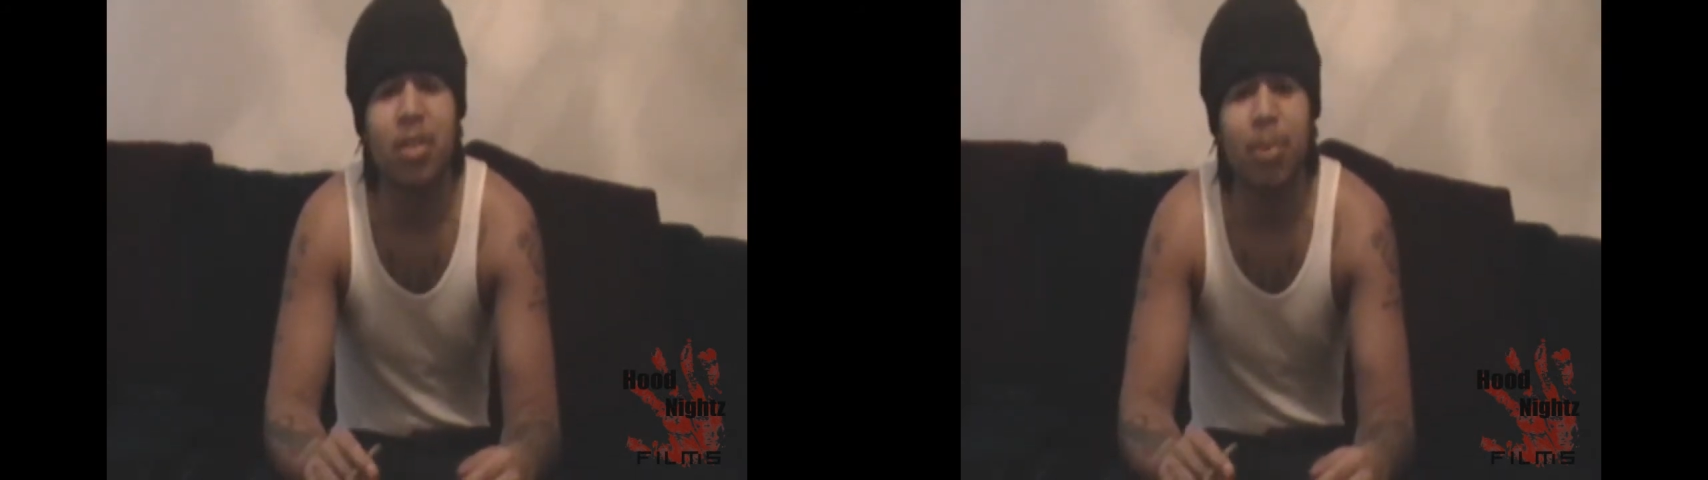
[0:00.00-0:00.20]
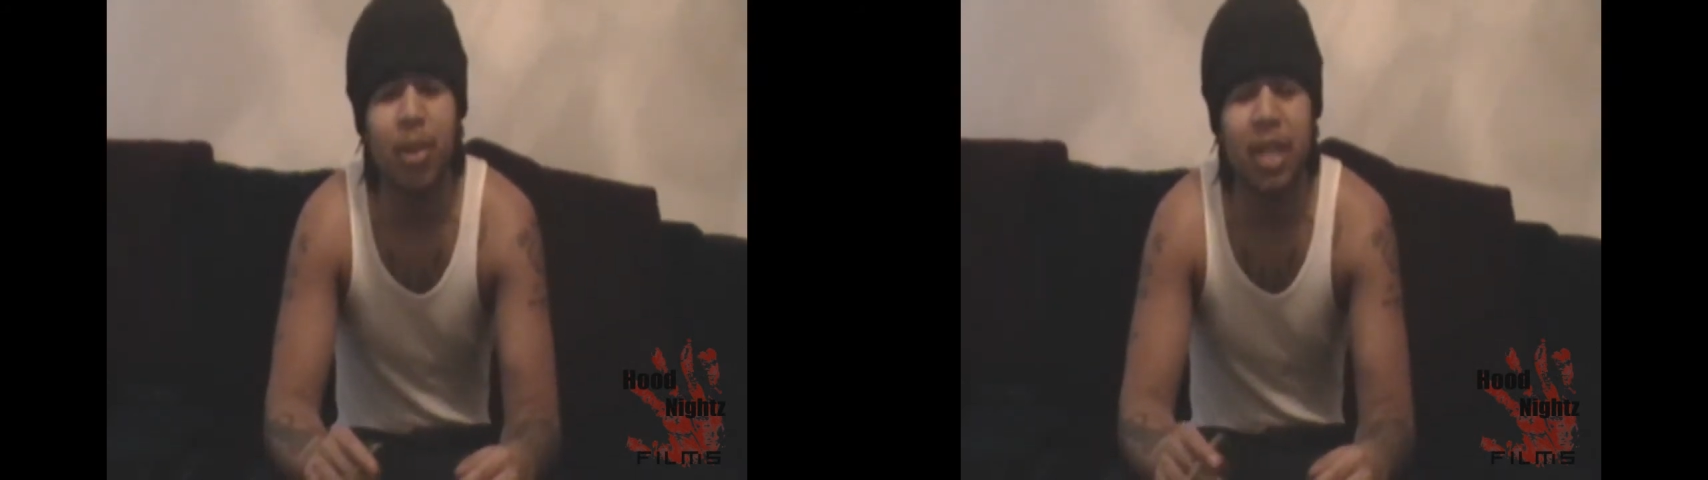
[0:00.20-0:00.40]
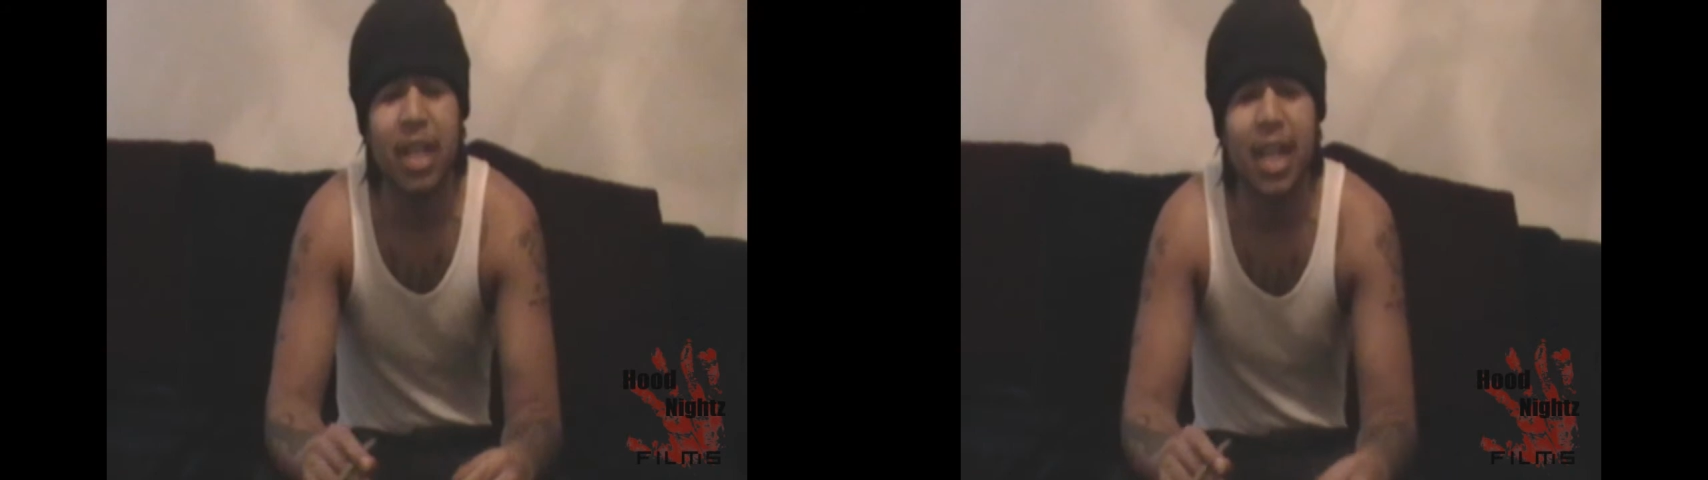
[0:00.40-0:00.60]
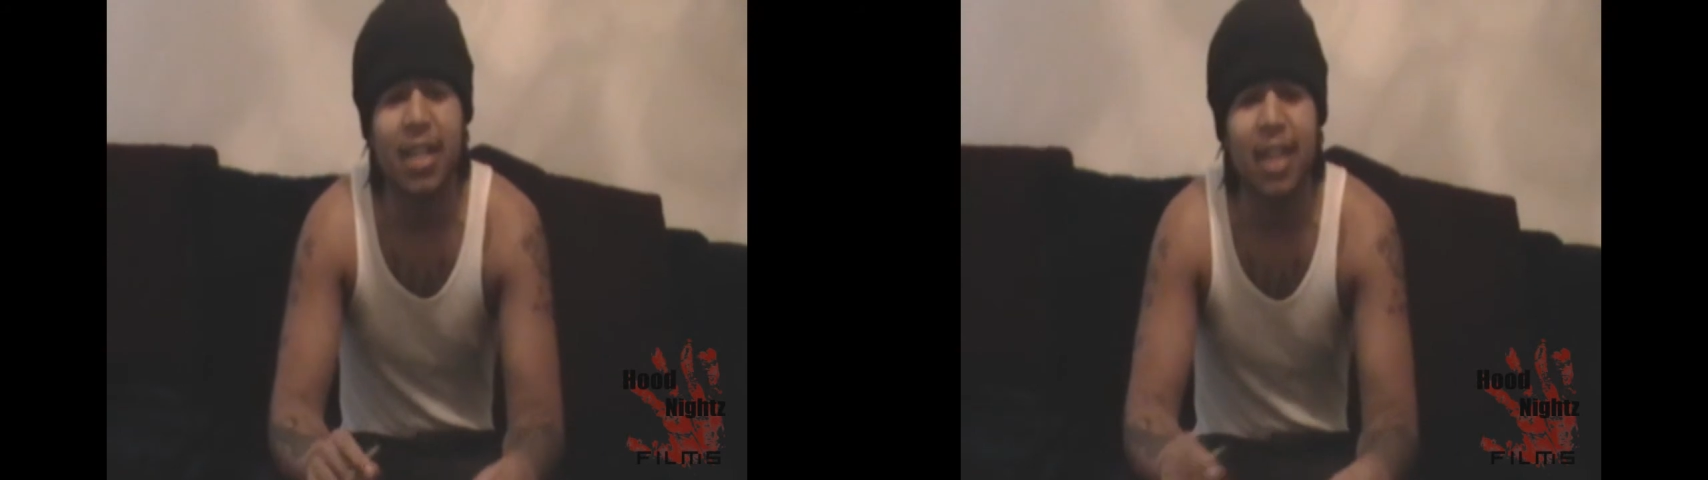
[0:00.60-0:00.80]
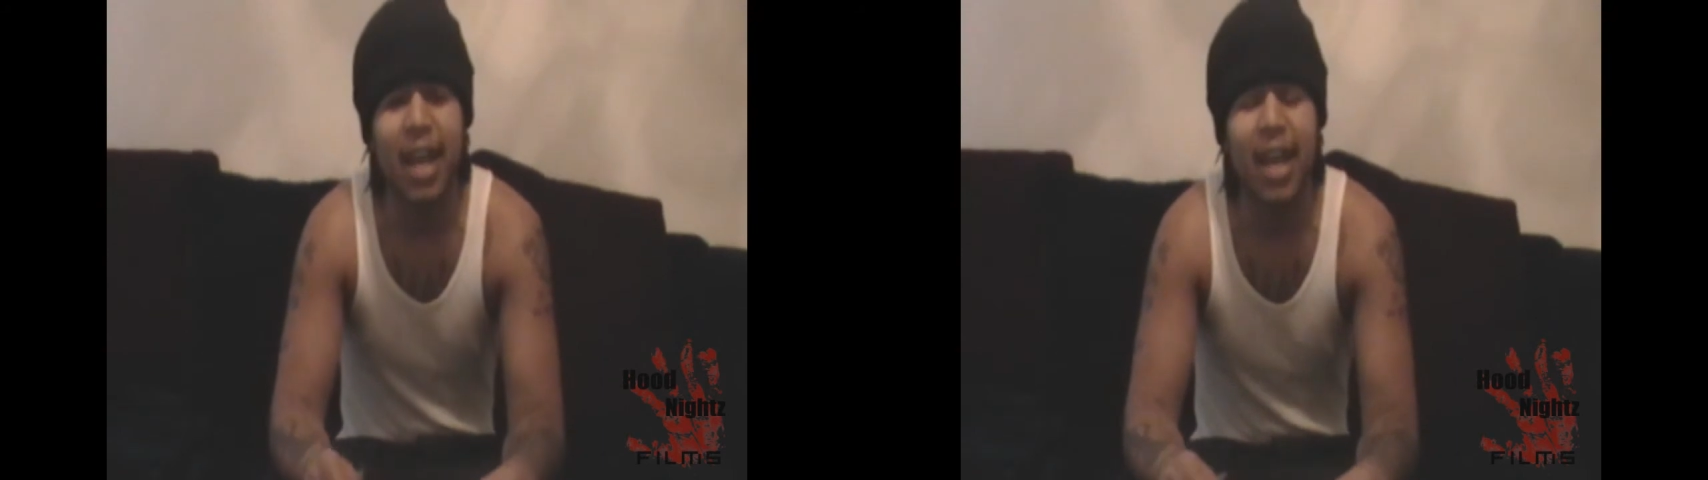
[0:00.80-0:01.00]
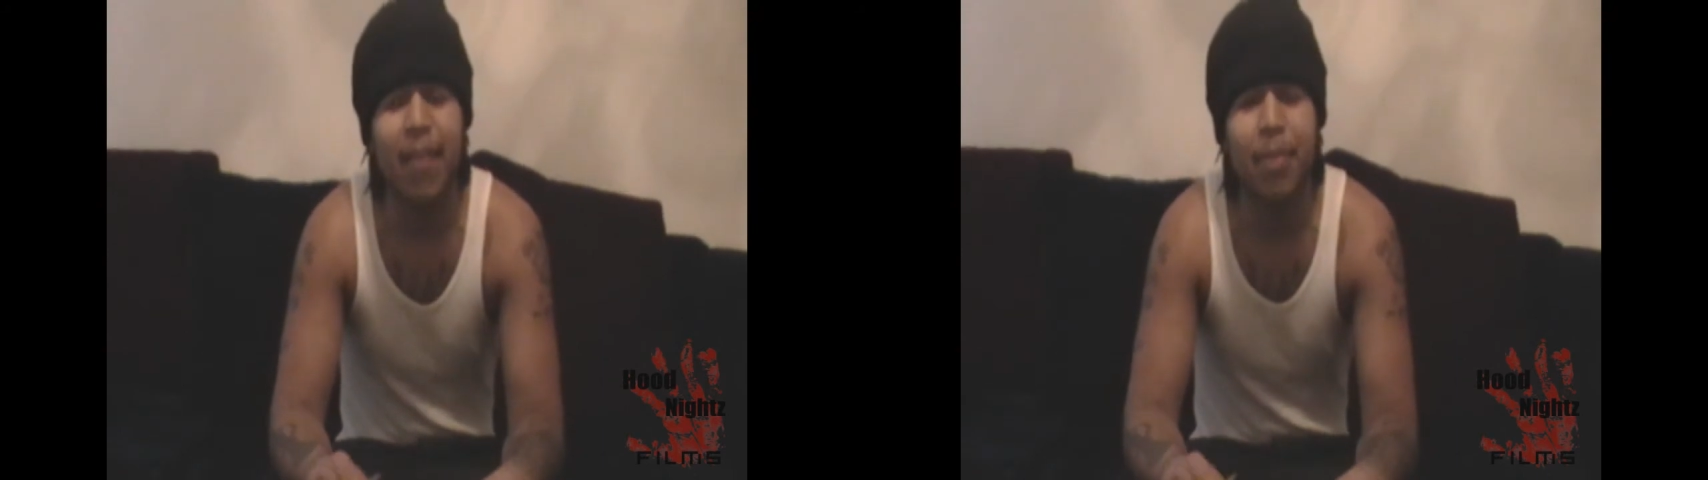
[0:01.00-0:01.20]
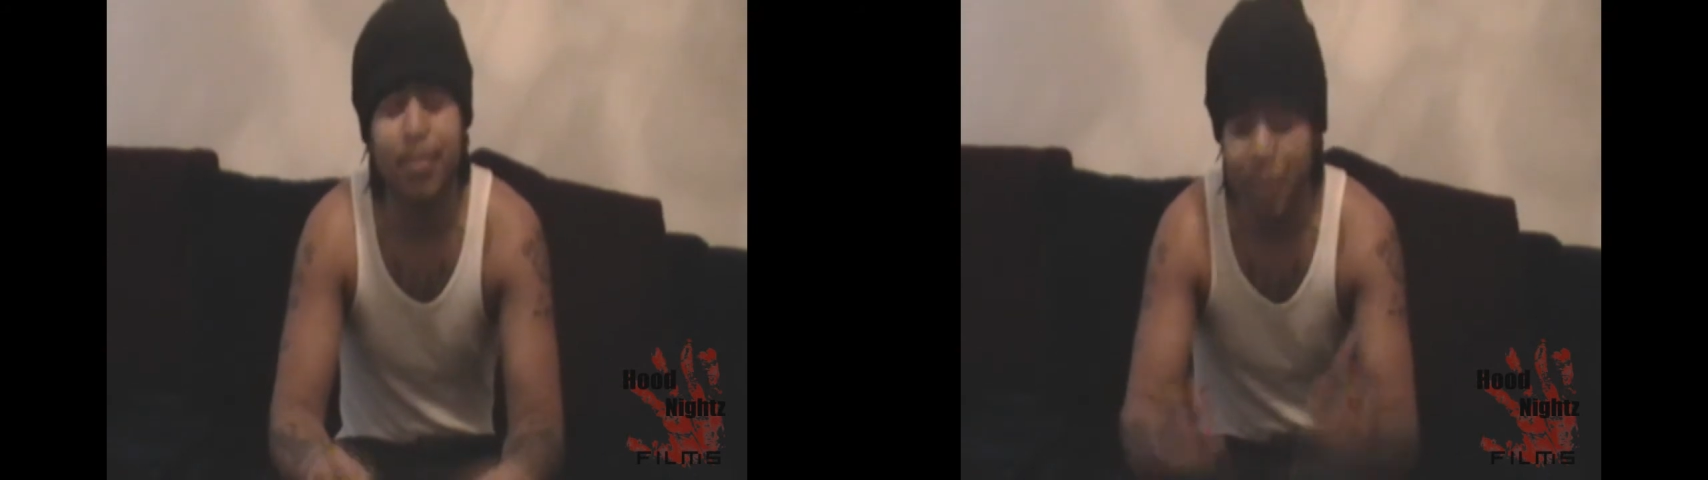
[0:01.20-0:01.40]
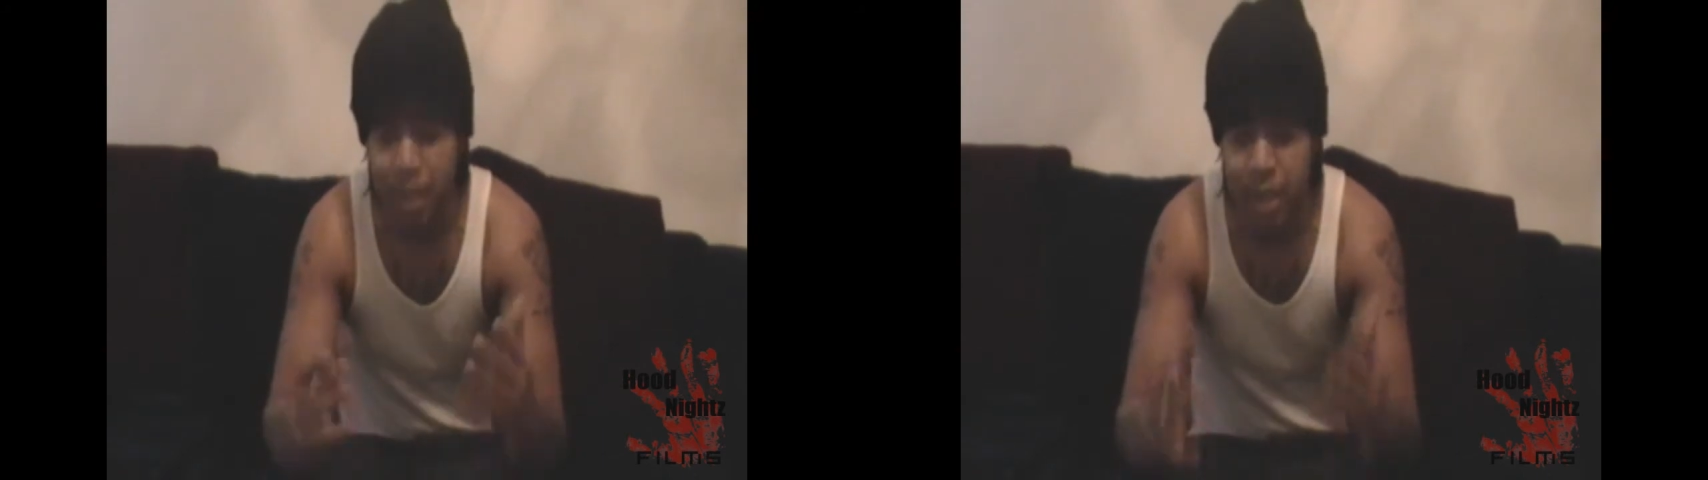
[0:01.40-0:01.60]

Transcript: putting in that time